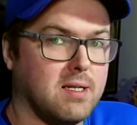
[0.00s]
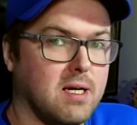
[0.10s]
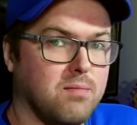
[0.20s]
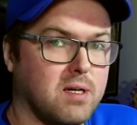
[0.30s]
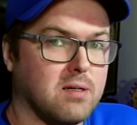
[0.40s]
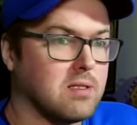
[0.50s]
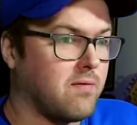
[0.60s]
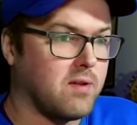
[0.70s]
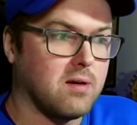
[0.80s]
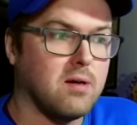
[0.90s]
did because
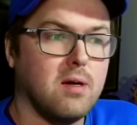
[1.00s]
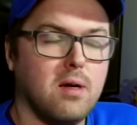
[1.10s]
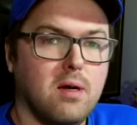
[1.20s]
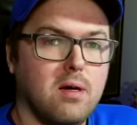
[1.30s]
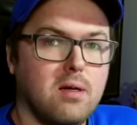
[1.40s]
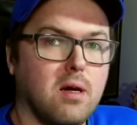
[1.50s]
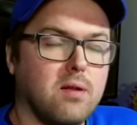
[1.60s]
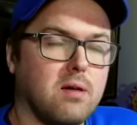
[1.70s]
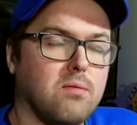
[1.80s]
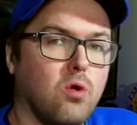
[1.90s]
of the
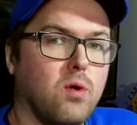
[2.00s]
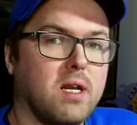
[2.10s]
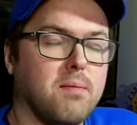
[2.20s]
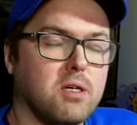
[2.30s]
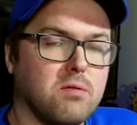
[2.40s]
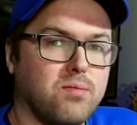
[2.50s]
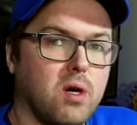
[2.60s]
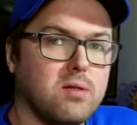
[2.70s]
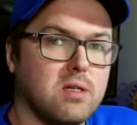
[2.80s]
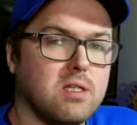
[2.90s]
the already mentioned
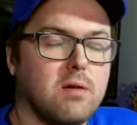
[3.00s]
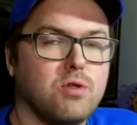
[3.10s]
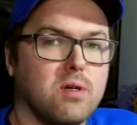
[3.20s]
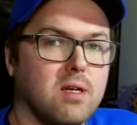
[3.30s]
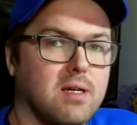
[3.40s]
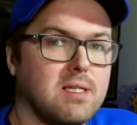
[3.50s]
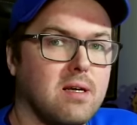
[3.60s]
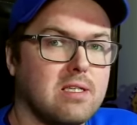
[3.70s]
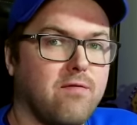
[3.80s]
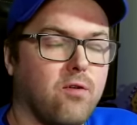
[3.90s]
prototype during
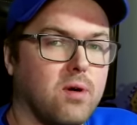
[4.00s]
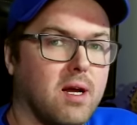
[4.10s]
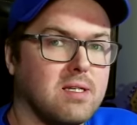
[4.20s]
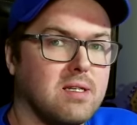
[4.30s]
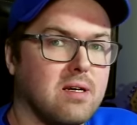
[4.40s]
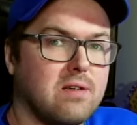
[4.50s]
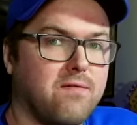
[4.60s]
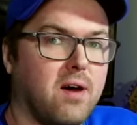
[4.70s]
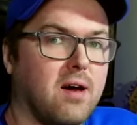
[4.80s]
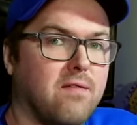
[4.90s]
1994 and
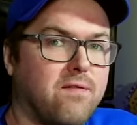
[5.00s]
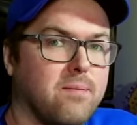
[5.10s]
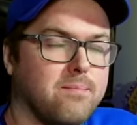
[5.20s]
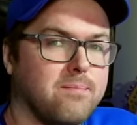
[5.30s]
1995.